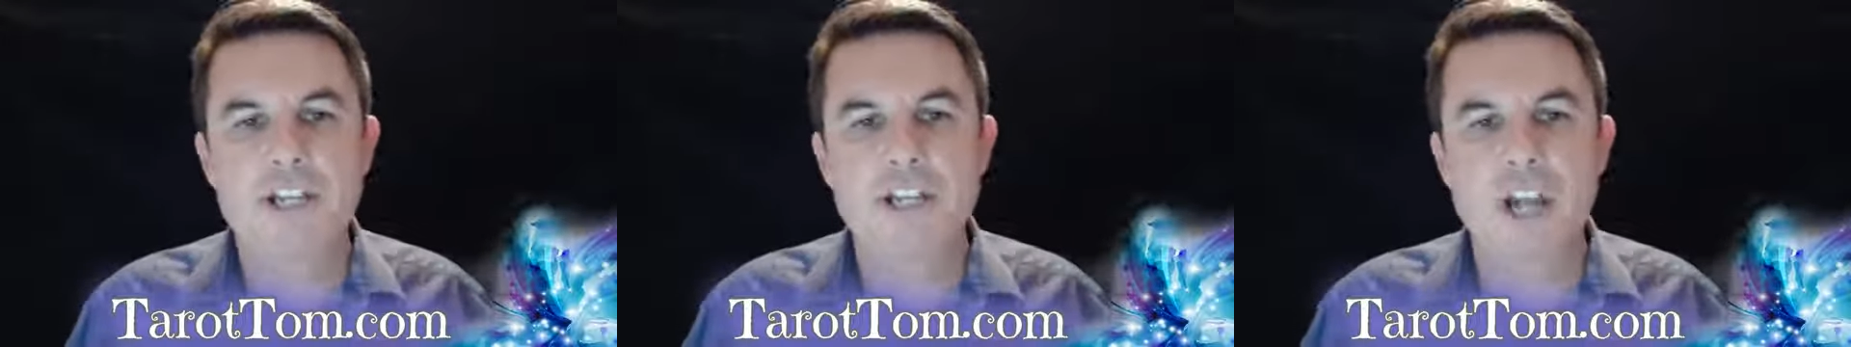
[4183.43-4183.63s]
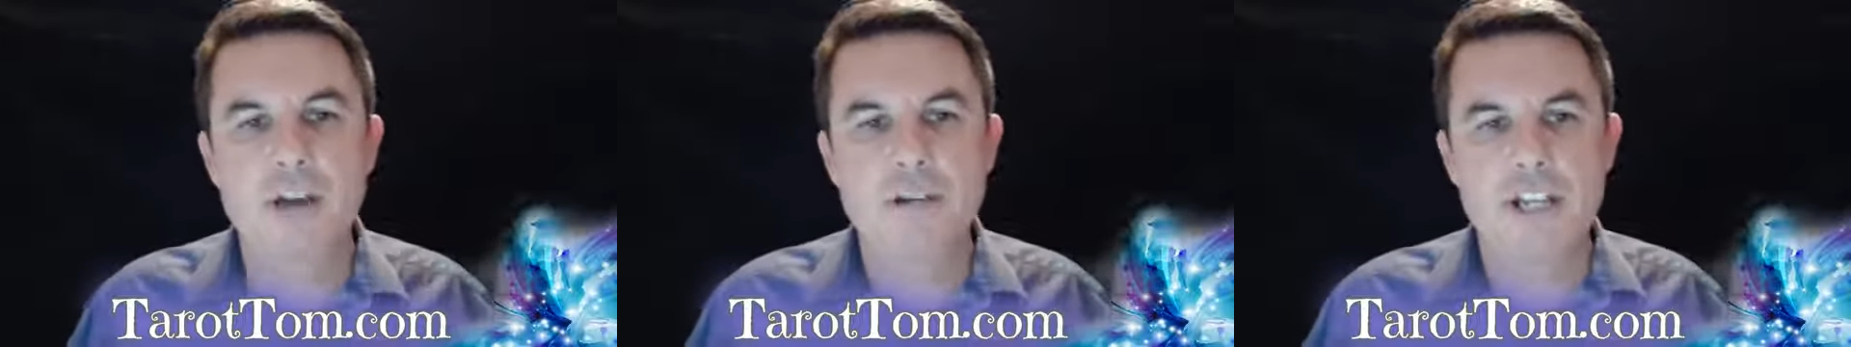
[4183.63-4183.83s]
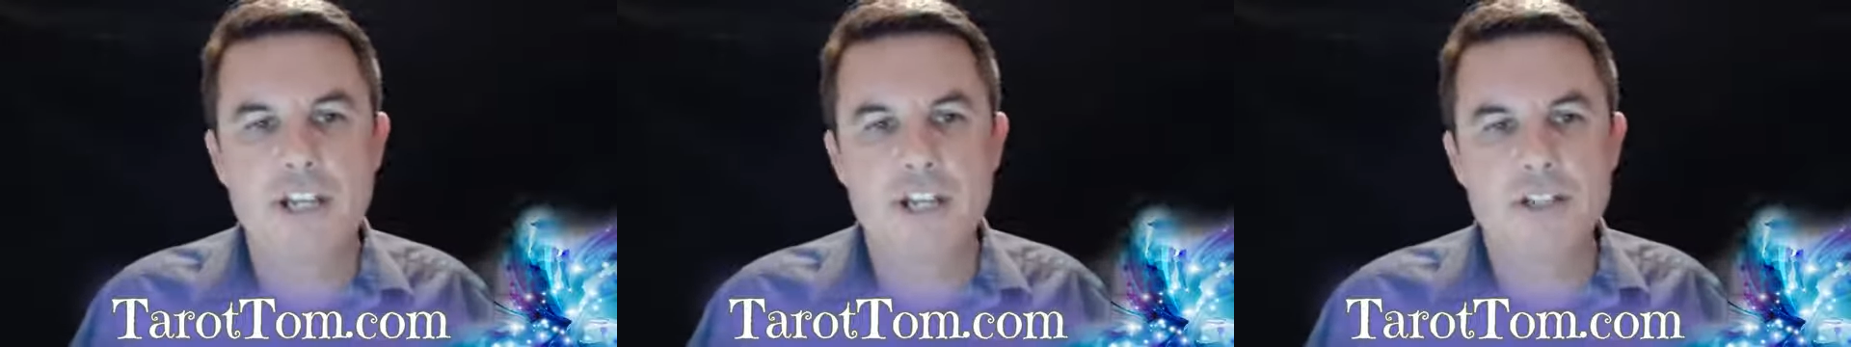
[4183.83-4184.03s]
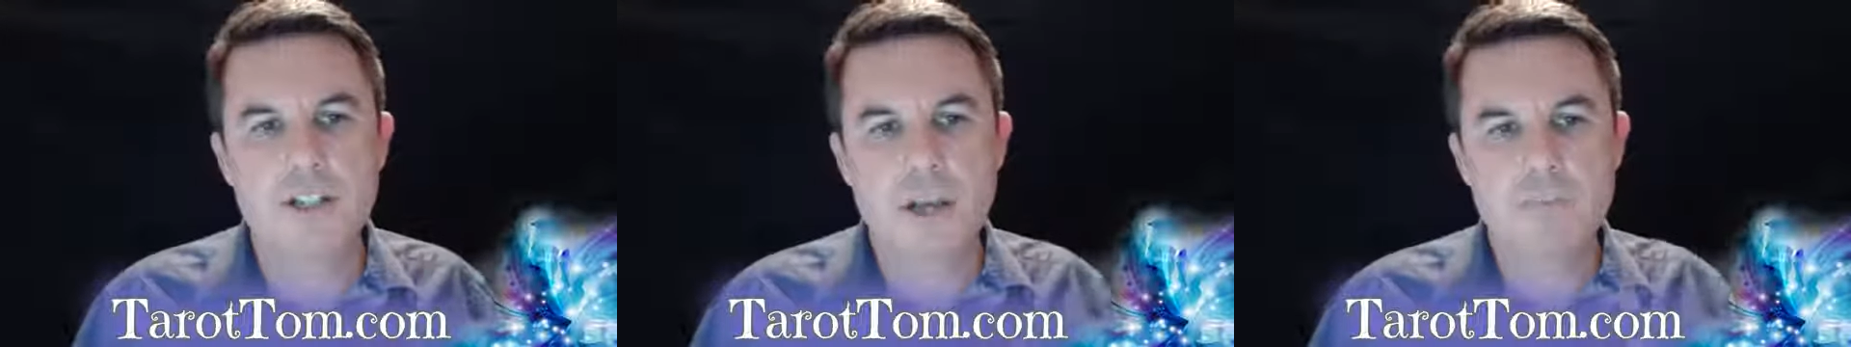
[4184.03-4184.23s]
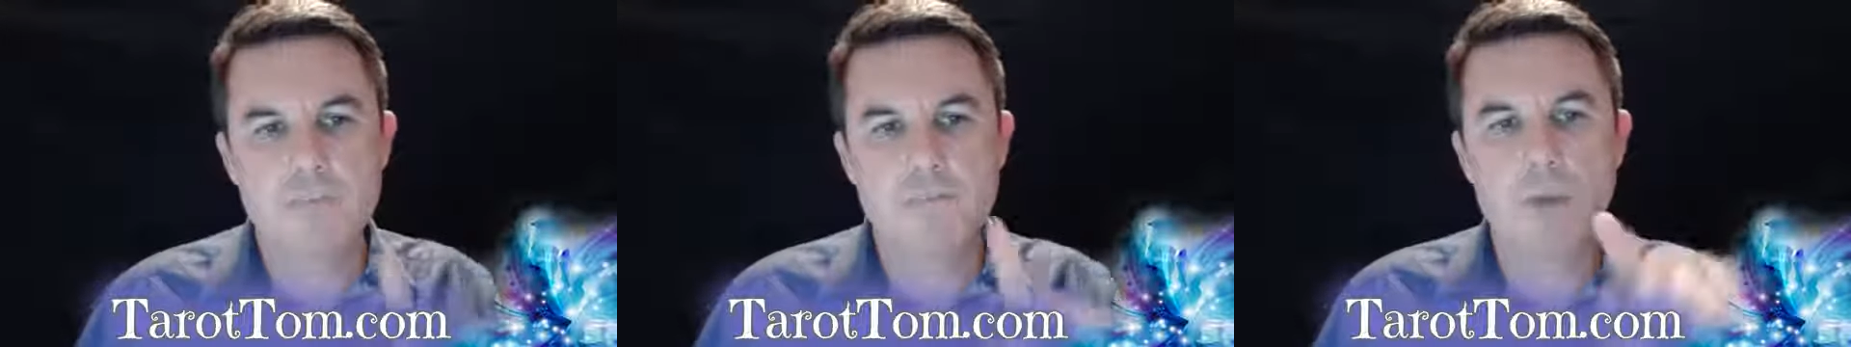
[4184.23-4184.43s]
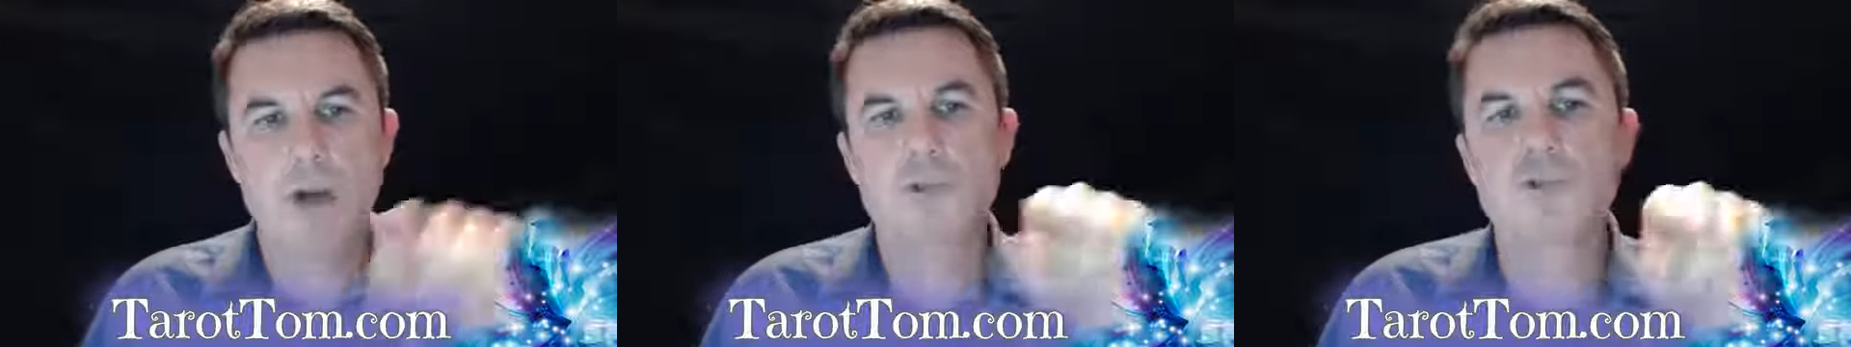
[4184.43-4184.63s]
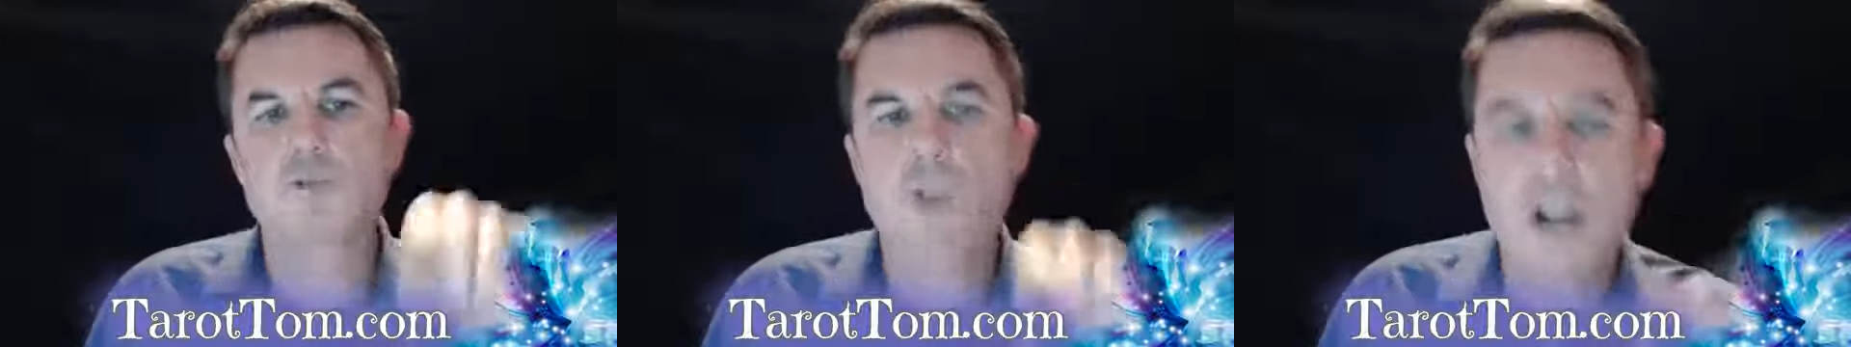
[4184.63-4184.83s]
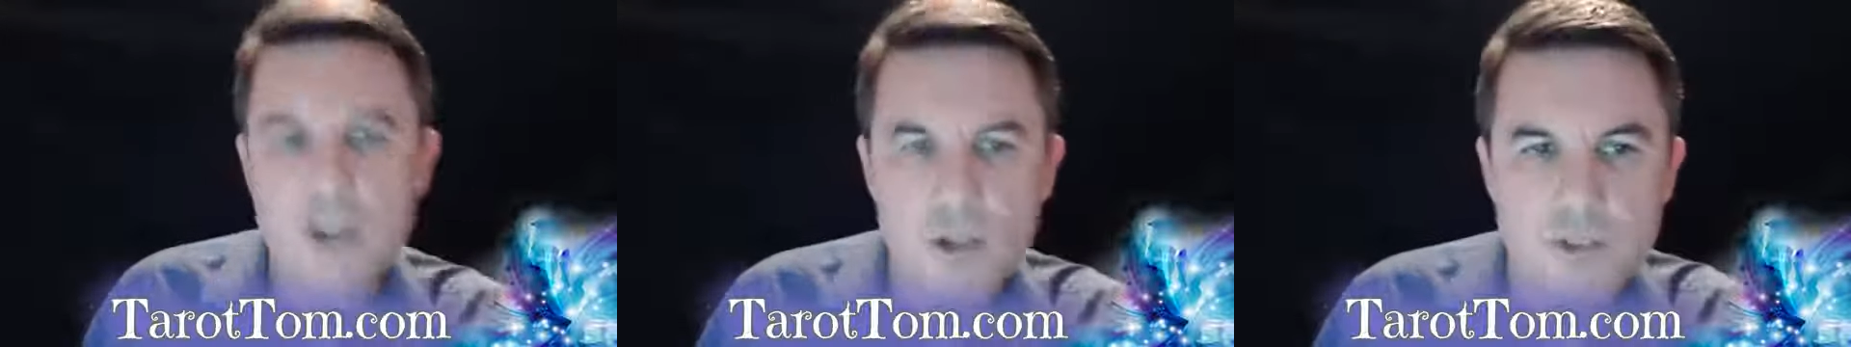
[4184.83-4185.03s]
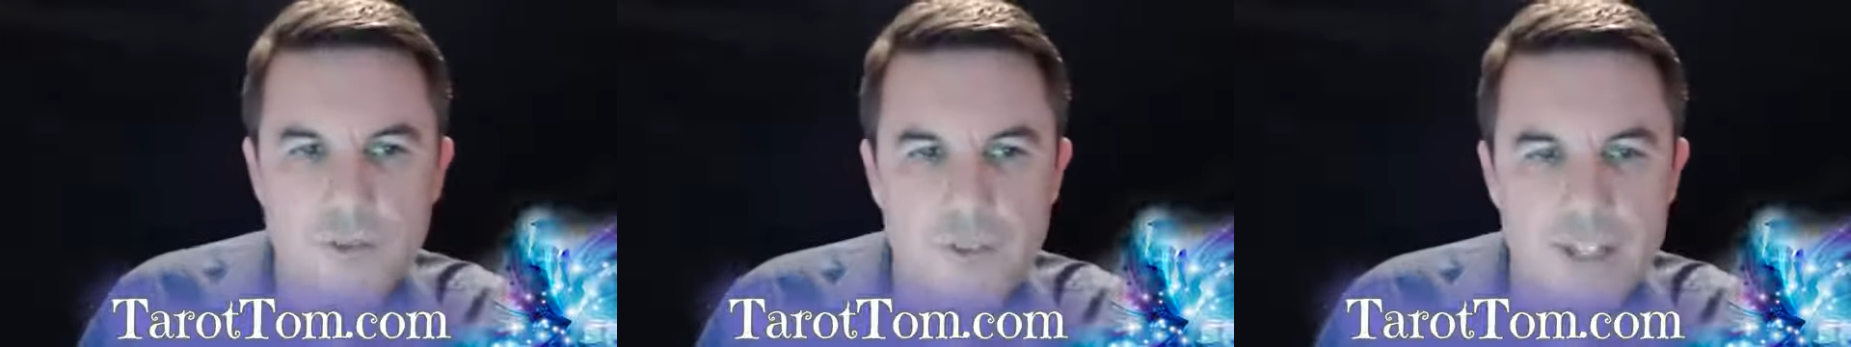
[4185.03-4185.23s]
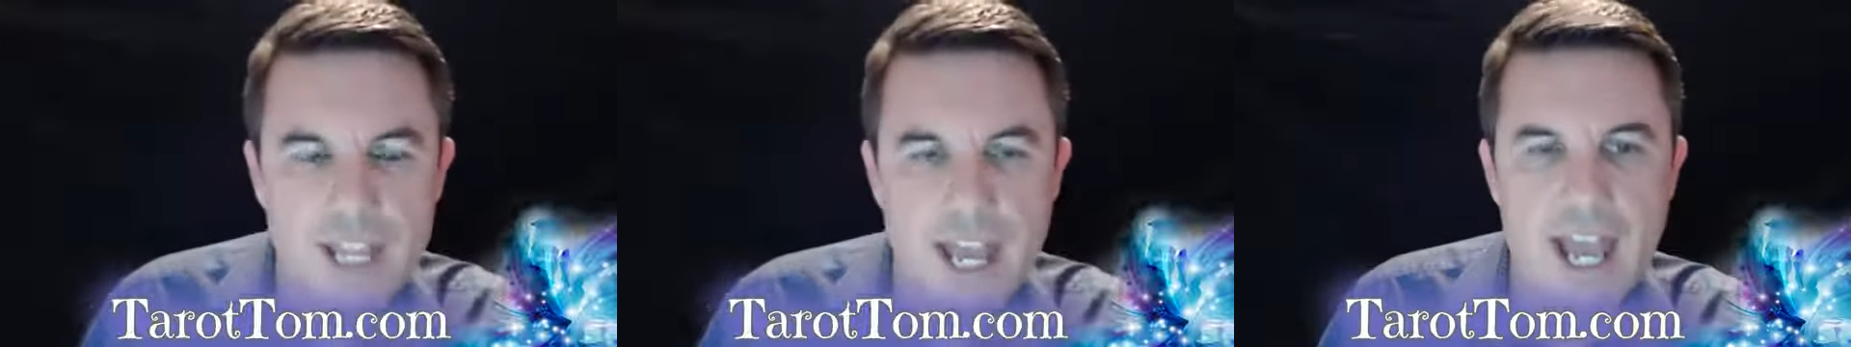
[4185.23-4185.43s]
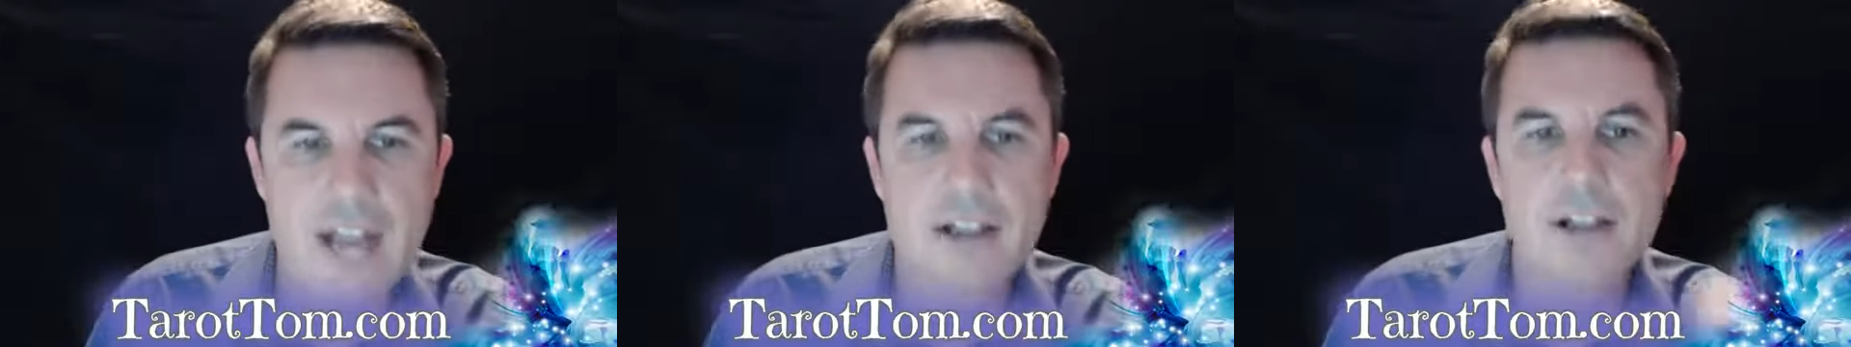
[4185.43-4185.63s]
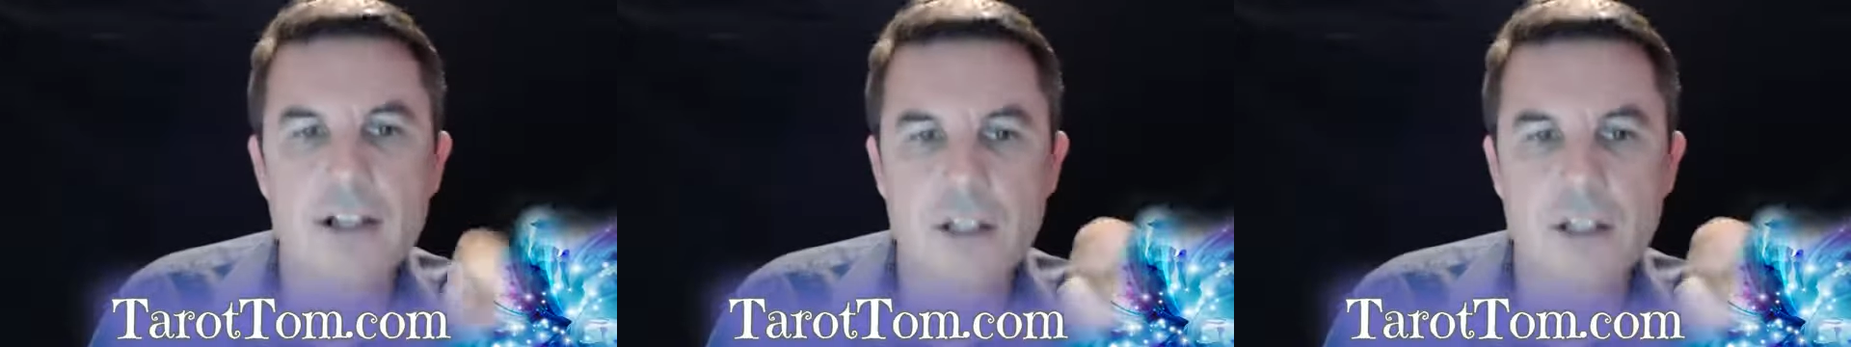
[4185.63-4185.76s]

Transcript: Jodie, because I'll try not to forget,